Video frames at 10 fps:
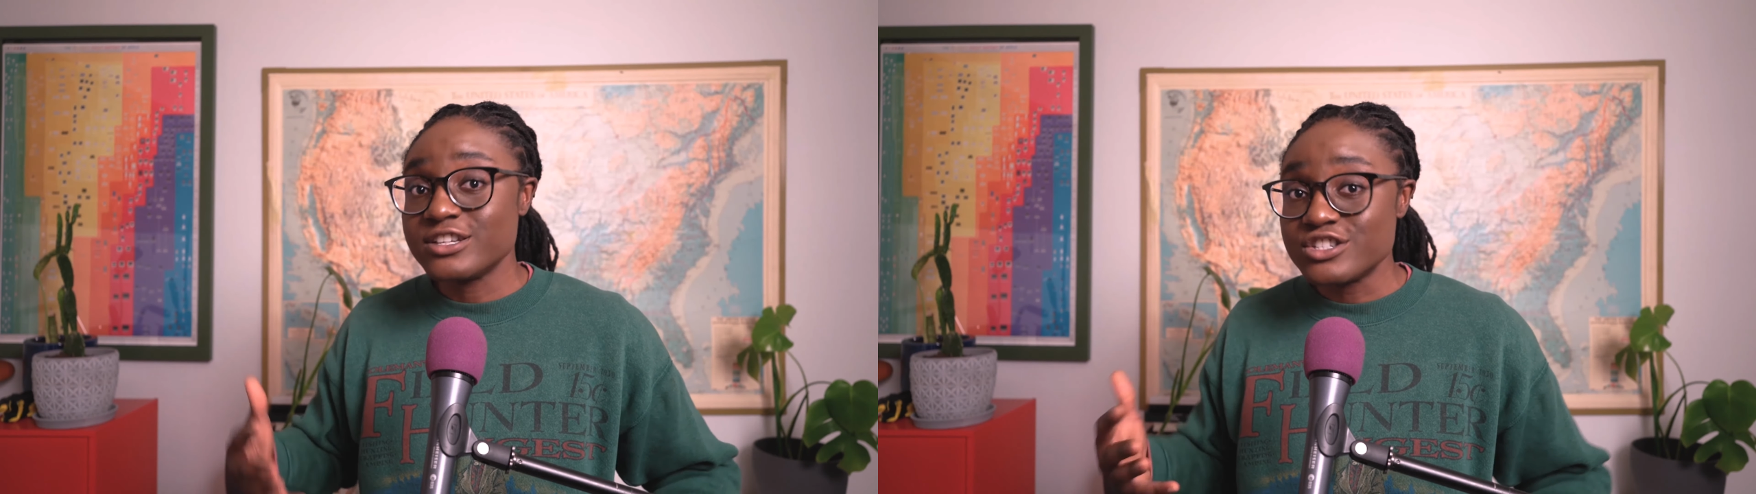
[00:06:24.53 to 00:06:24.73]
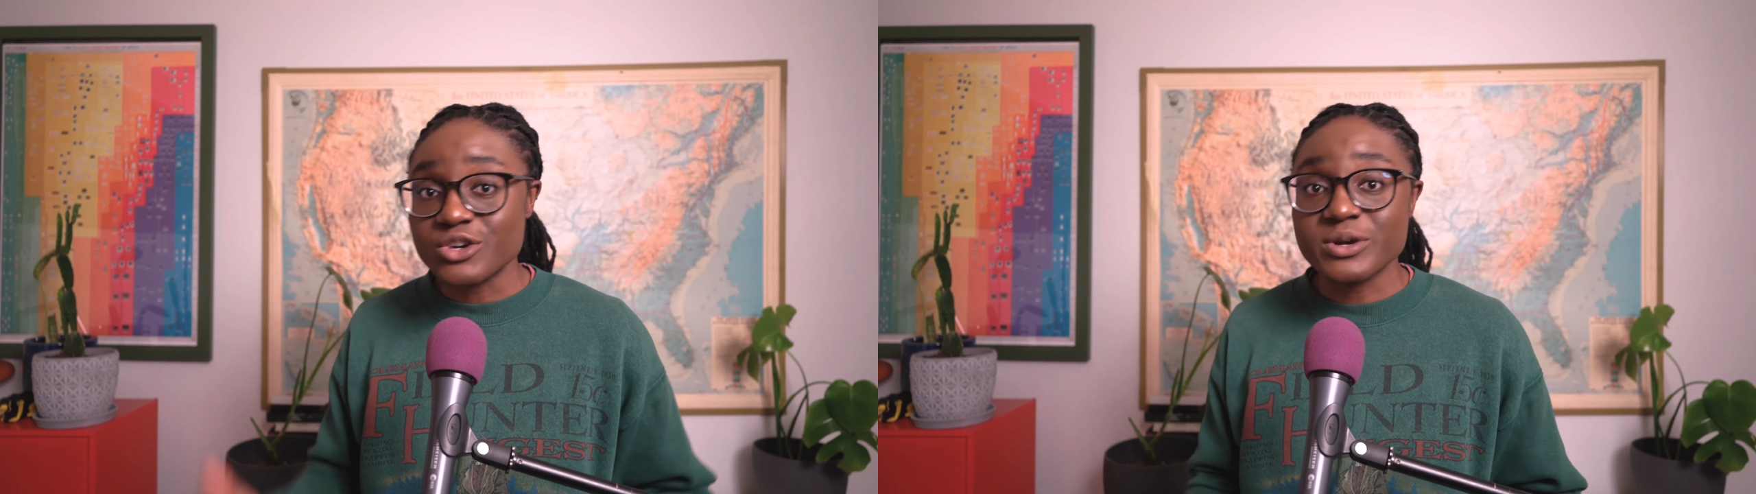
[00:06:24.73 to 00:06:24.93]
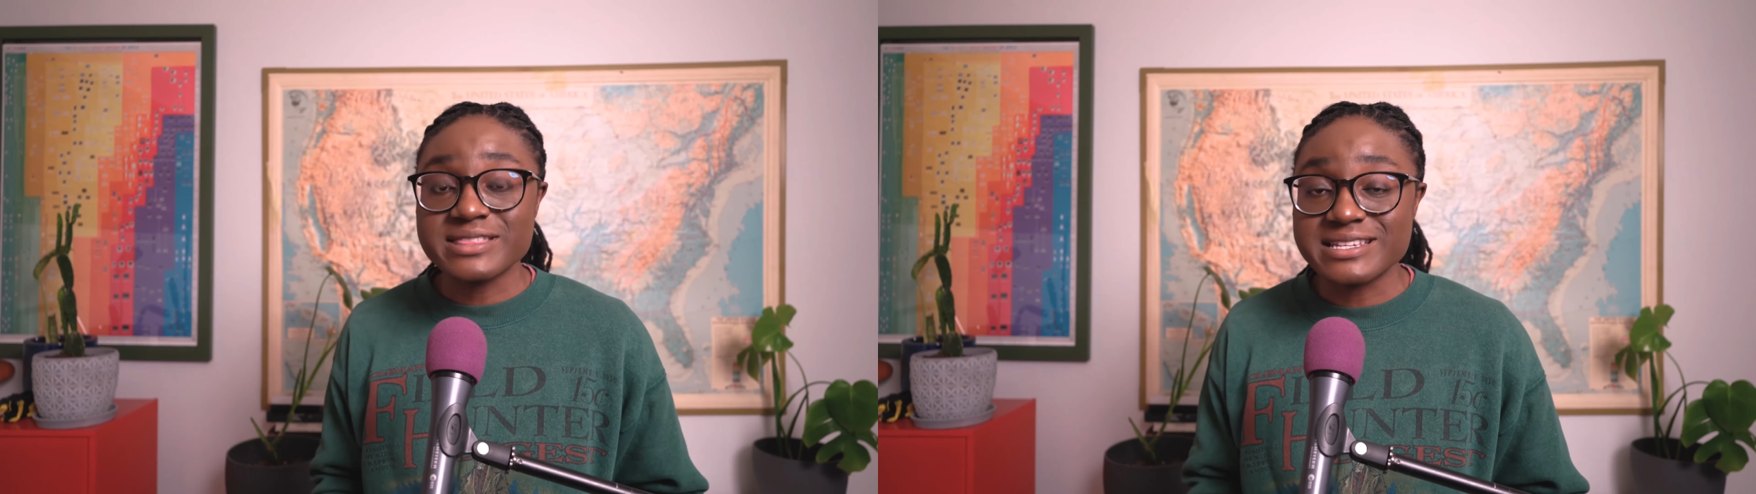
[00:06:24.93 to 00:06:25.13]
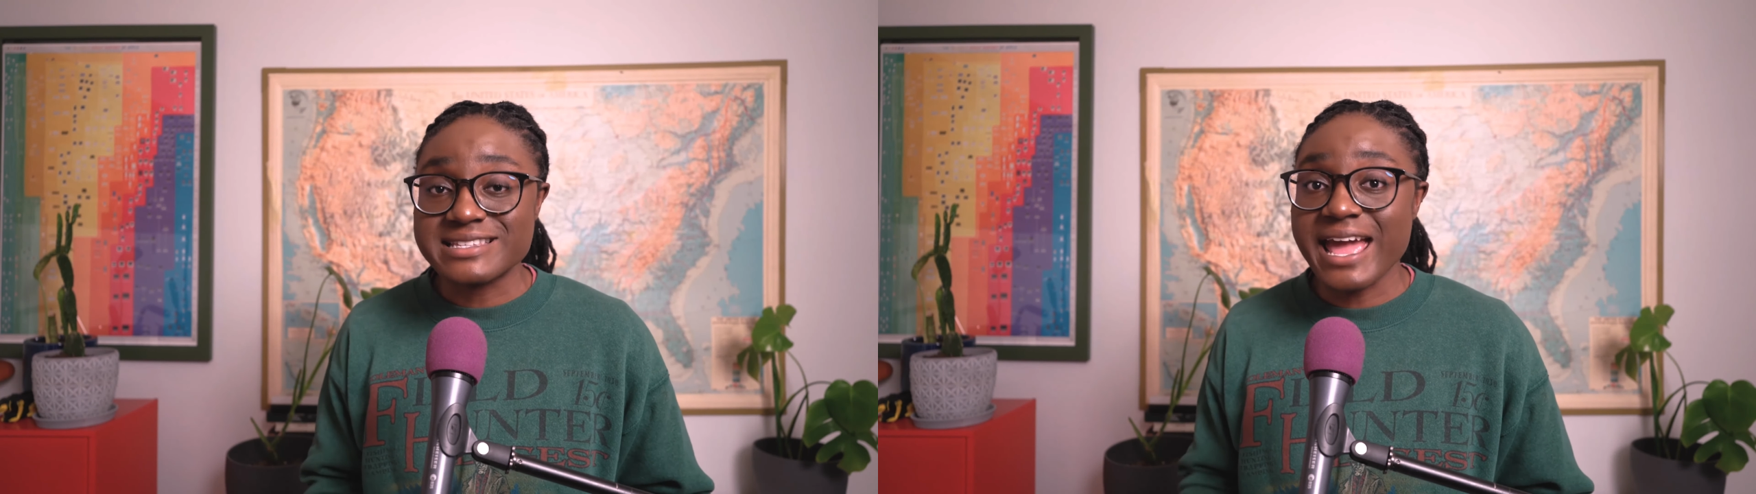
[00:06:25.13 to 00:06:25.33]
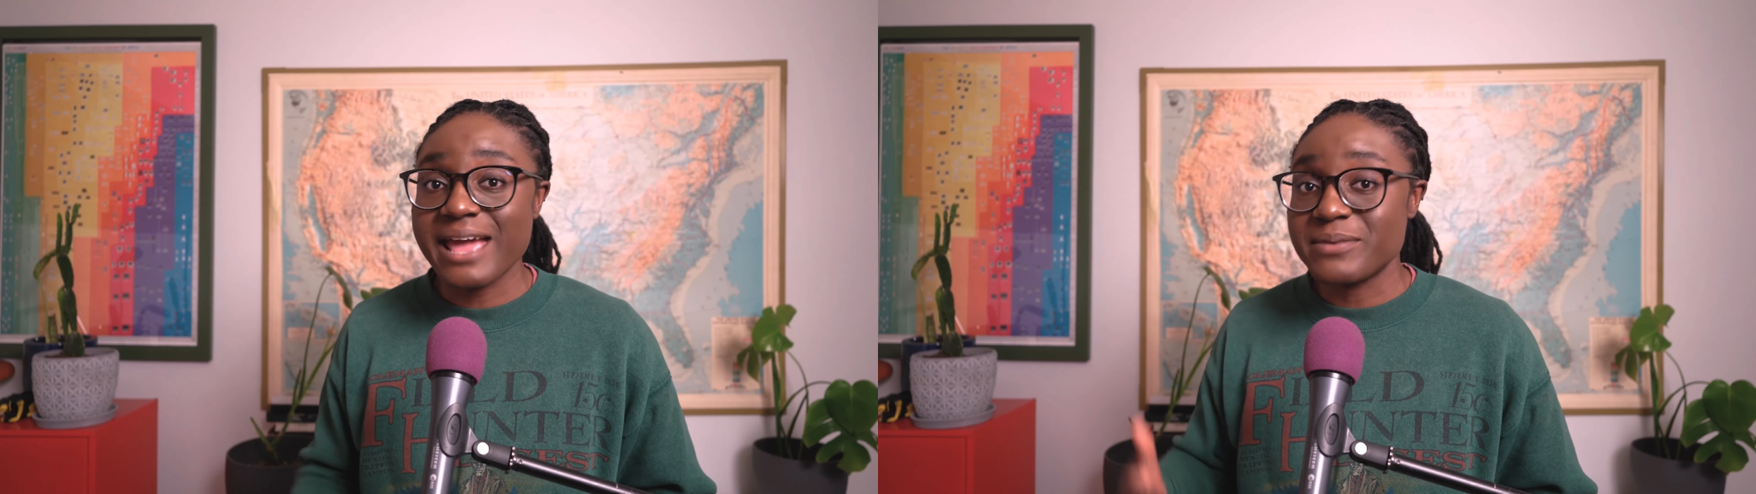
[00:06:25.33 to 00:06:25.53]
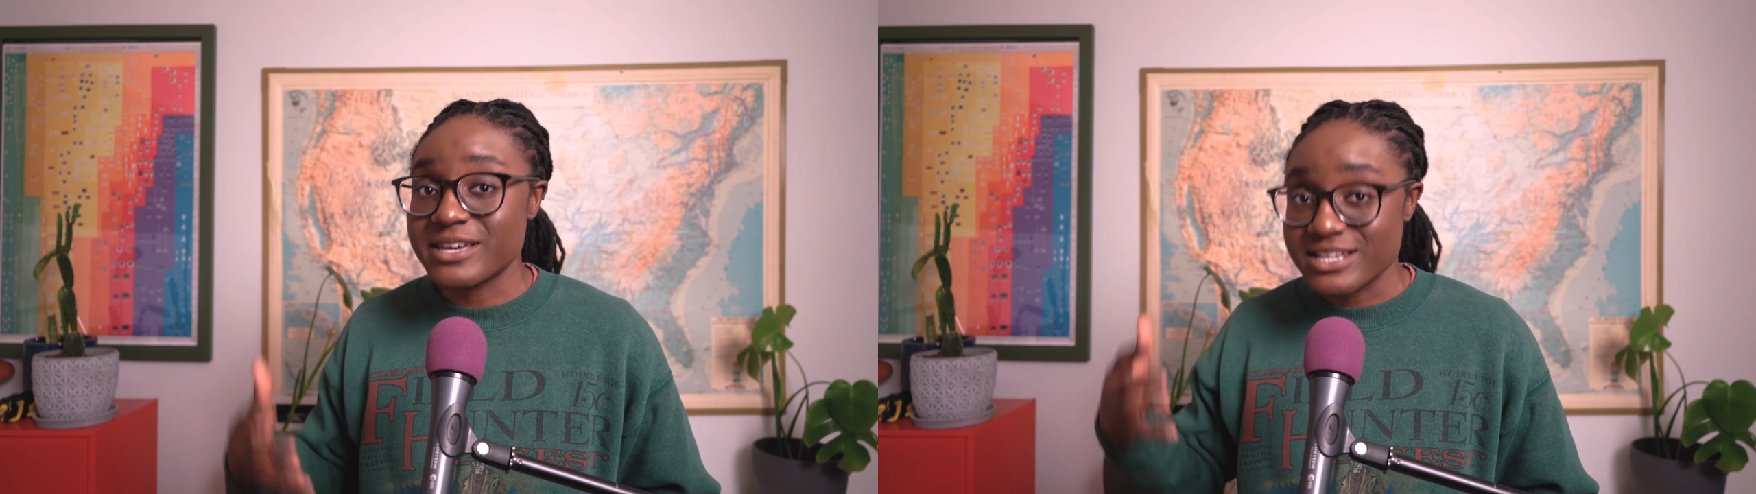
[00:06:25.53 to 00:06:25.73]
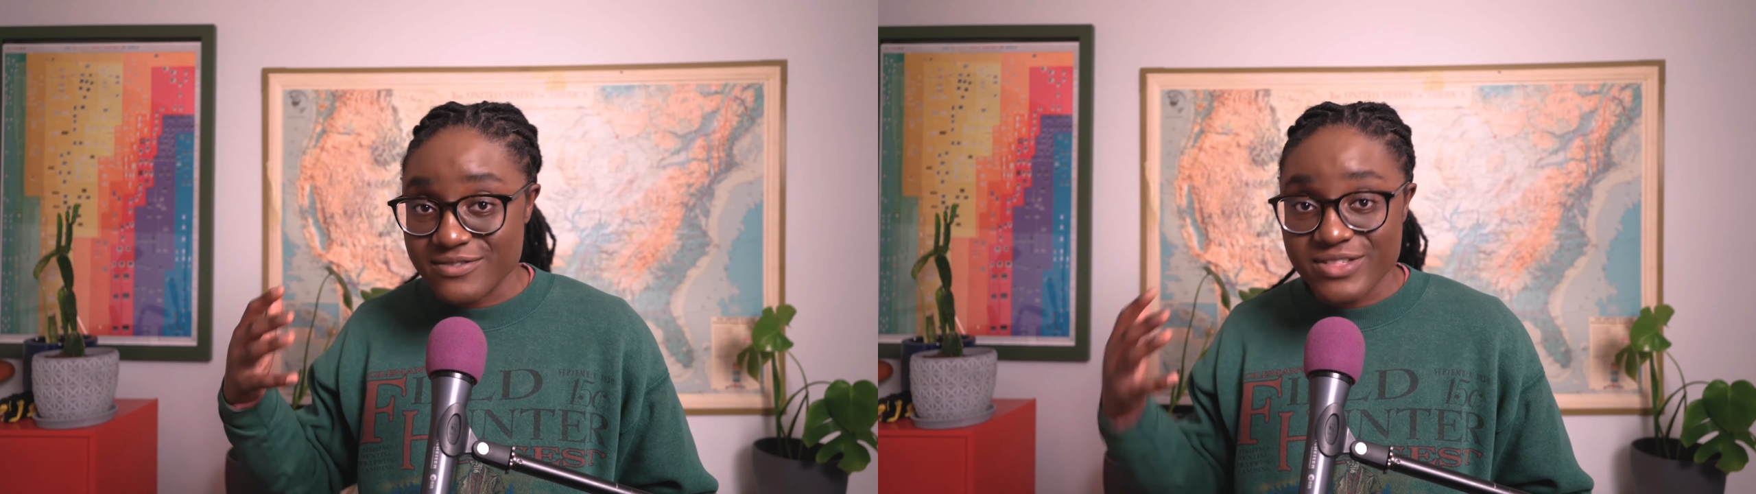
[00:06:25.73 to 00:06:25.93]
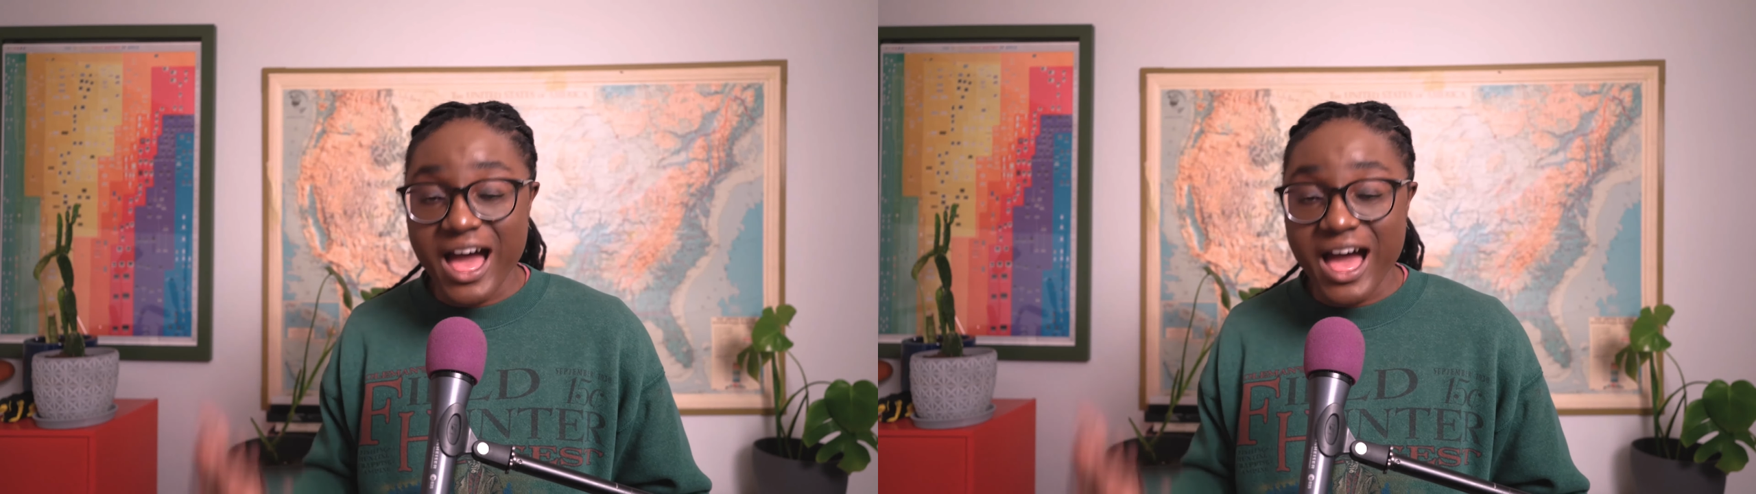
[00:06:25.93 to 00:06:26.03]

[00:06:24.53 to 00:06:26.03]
during the day because of the